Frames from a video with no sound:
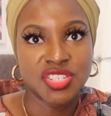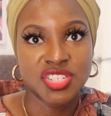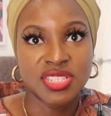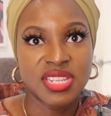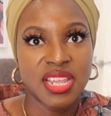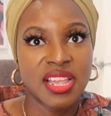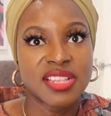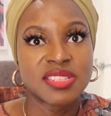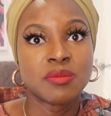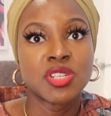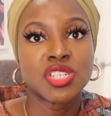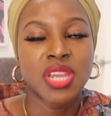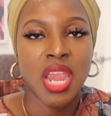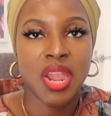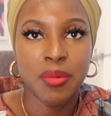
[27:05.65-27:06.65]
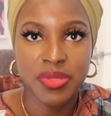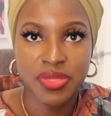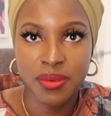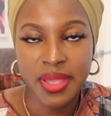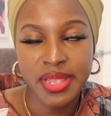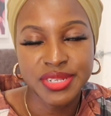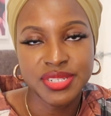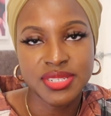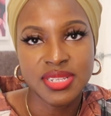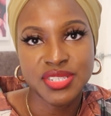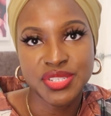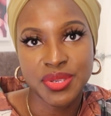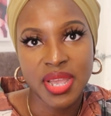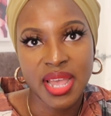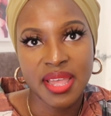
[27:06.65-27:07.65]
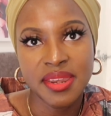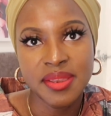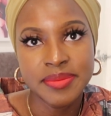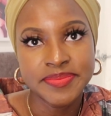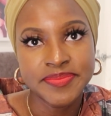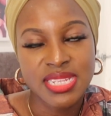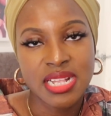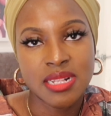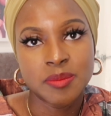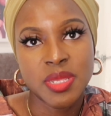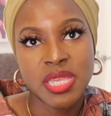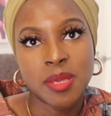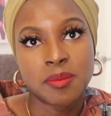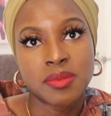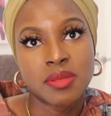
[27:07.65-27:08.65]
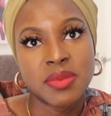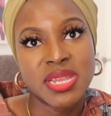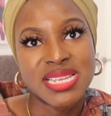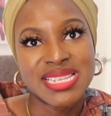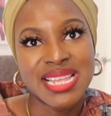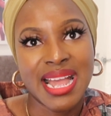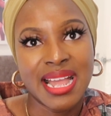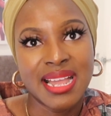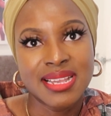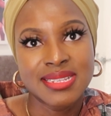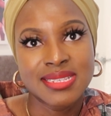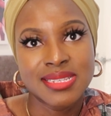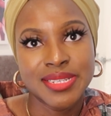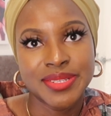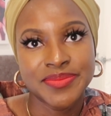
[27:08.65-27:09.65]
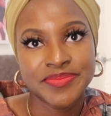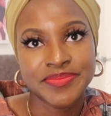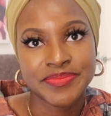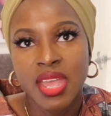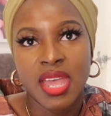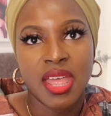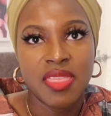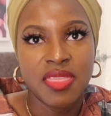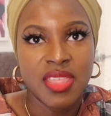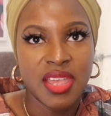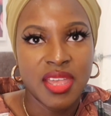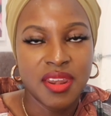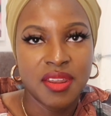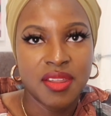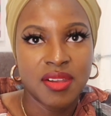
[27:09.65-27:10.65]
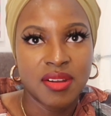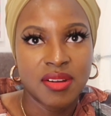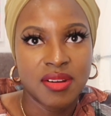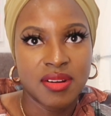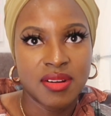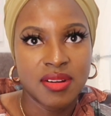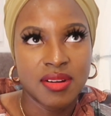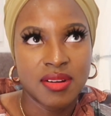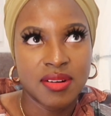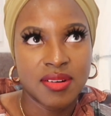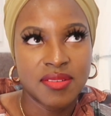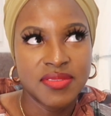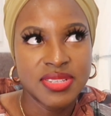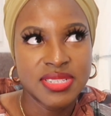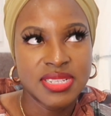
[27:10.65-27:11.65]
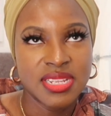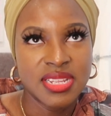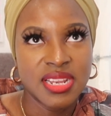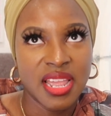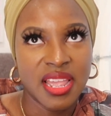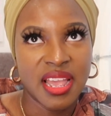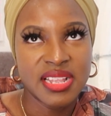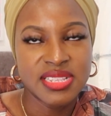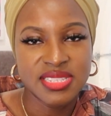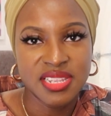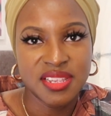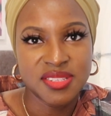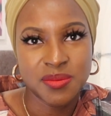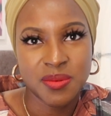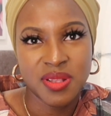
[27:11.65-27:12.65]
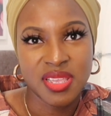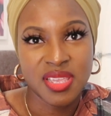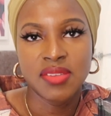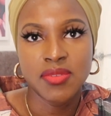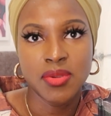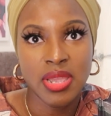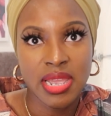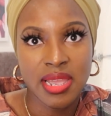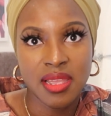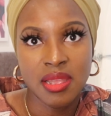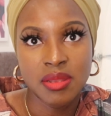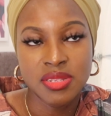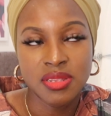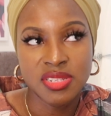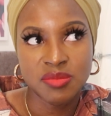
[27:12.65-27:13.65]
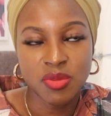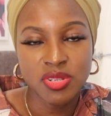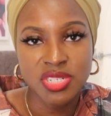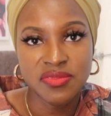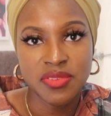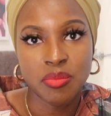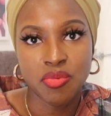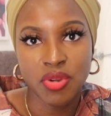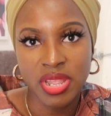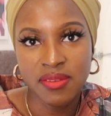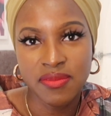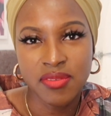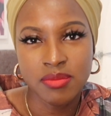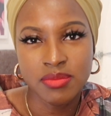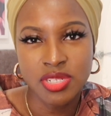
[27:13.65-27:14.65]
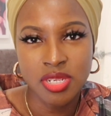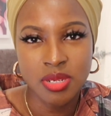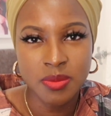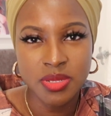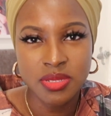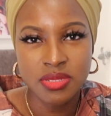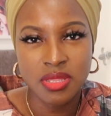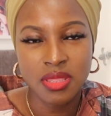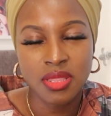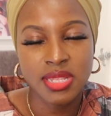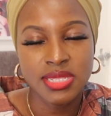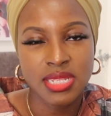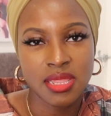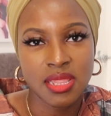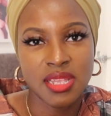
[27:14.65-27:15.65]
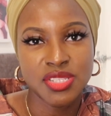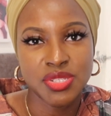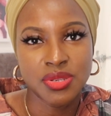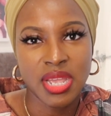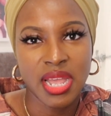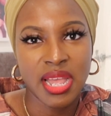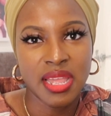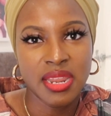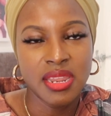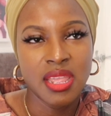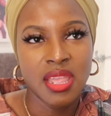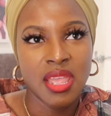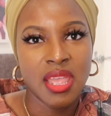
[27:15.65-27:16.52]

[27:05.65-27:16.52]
So just take as much care with your edges as you can to help keep them intact. And then obviously, like I'd say as well, give your hair as much of a break from turbans and things like that as you can.